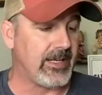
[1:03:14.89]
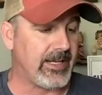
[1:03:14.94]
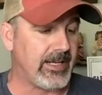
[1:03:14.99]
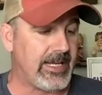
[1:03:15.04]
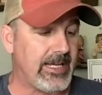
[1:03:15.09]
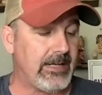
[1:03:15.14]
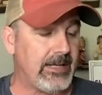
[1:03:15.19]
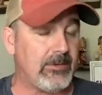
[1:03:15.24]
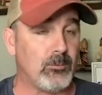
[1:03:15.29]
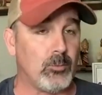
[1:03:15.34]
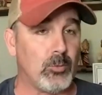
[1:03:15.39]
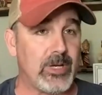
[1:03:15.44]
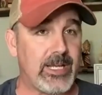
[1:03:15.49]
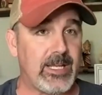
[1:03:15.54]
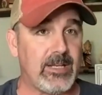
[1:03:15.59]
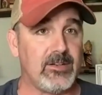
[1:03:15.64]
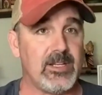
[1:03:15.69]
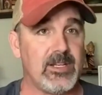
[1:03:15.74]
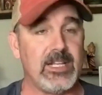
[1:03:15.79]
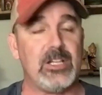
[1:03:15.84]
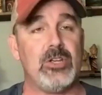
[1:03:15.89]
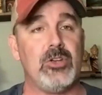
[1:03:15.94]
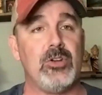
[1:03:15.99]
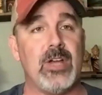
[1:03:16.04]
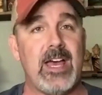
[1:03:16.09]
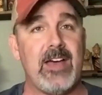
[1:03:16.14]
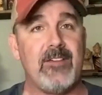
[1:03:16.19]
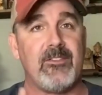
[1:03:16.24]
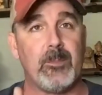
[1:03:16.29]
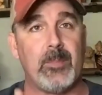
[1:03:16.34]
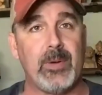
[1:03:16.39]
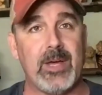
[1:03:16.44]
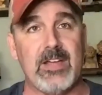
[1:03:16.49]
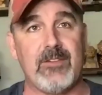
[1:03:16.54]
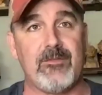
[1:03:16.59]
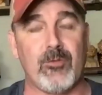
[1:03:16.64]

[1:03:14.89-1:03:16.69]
Again, we continue to have to pay